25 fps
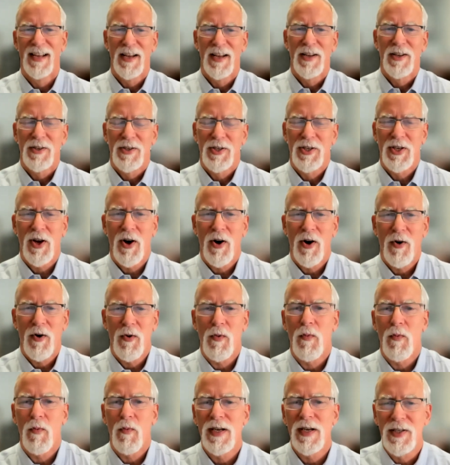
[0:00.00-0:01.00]

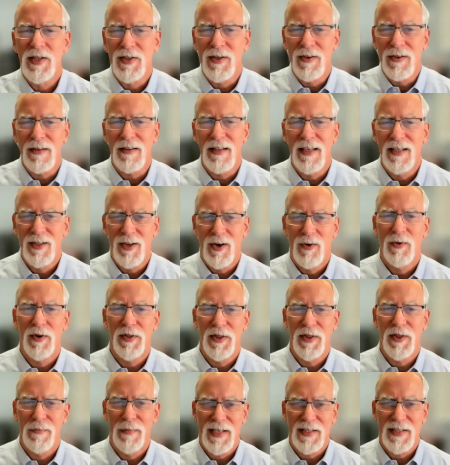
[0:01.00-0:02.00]
So we certainly don't
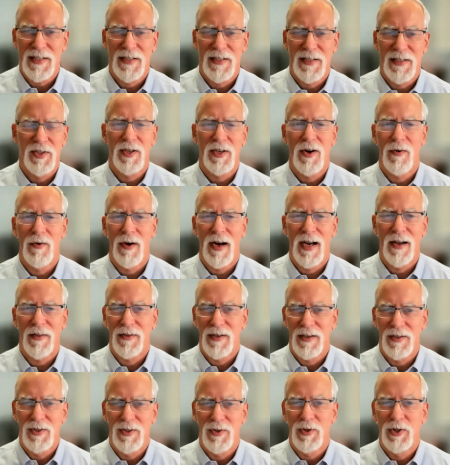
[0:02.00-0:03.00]
want the message to go out
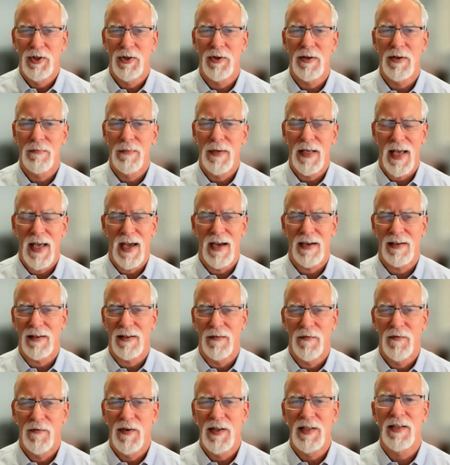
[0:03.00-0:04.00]
that you shouldn't be
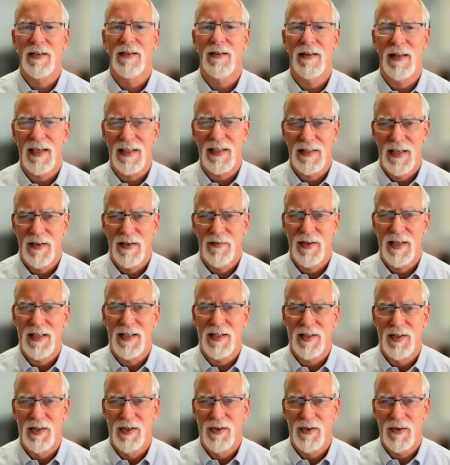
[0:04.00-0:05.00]
active. Physical activity
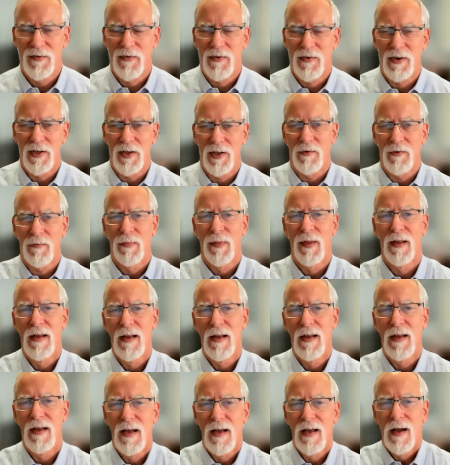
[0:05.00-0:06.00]
is good for you.
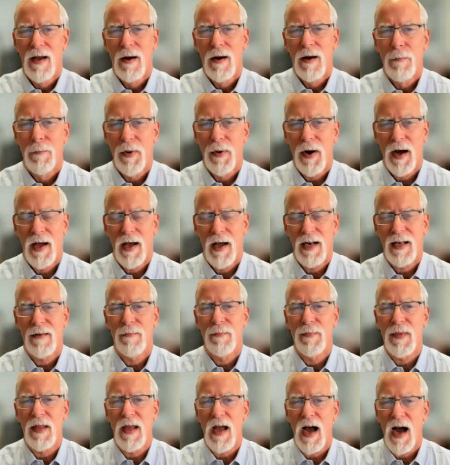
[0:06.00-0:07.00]

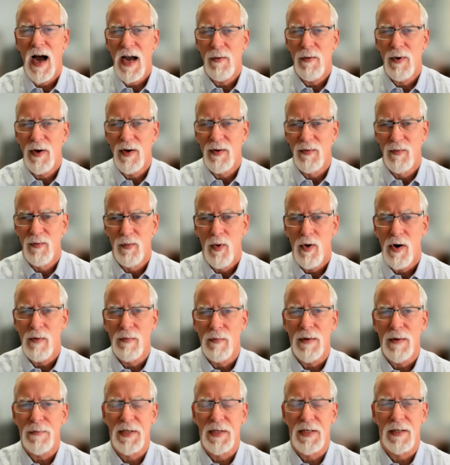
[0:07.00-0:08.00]
But I would warm
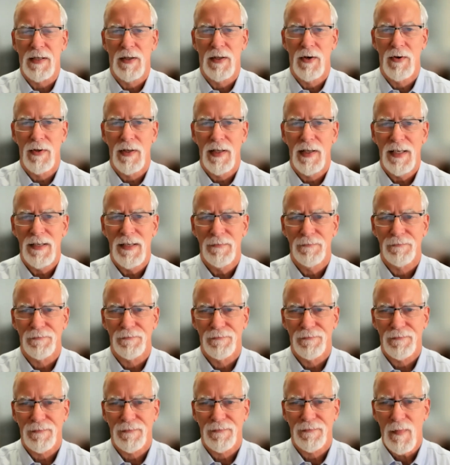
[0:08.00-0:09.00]
up slowly.
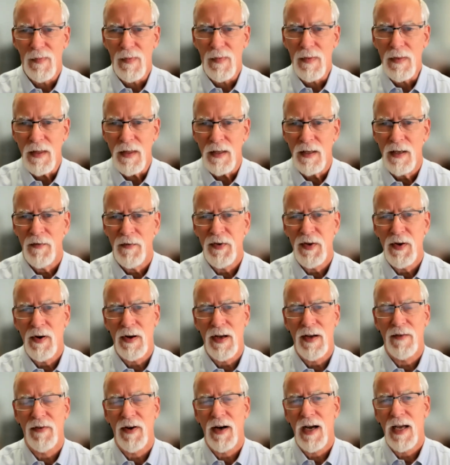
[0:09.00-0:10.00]
If you
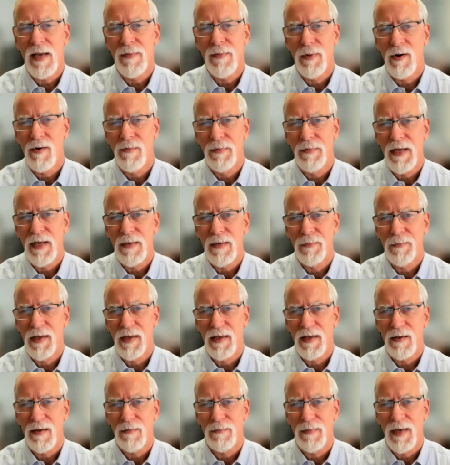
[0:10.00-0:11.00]
have
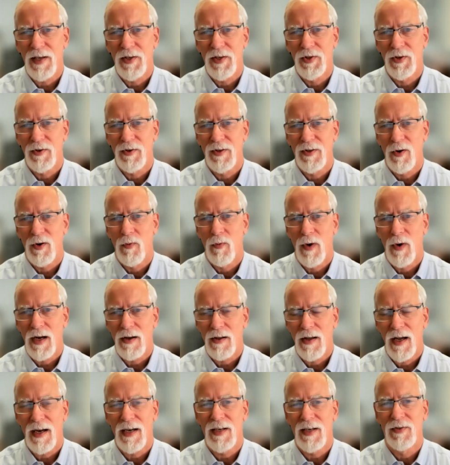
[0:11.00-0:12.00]
hypoPP, make sure you're well
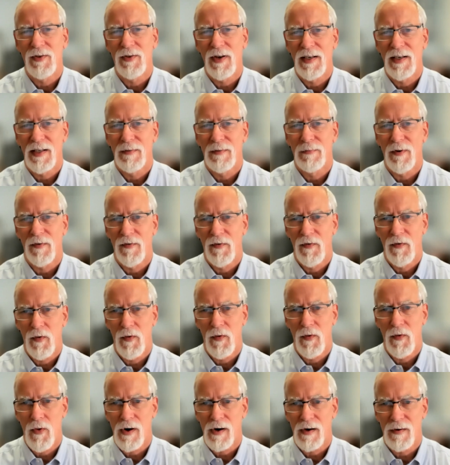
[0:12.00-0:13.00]
hydrated
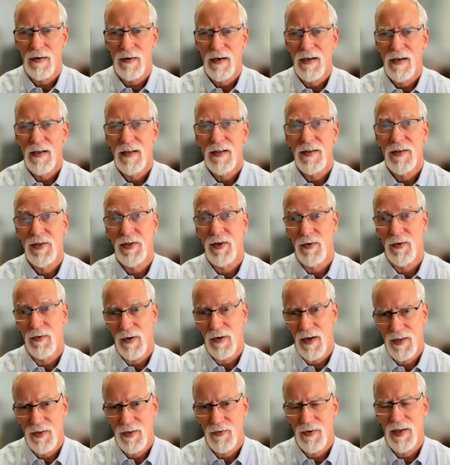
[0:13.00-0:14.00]
before. So
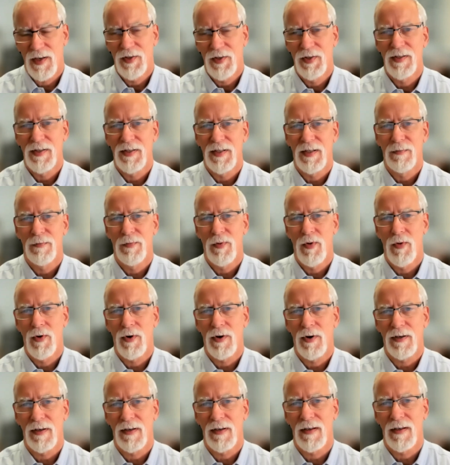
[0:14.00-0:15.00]
hydration's
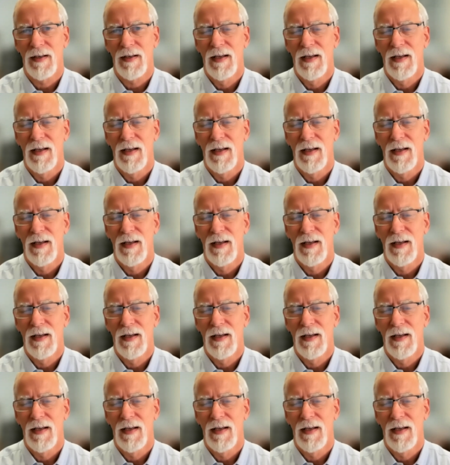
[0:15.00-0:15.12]
important.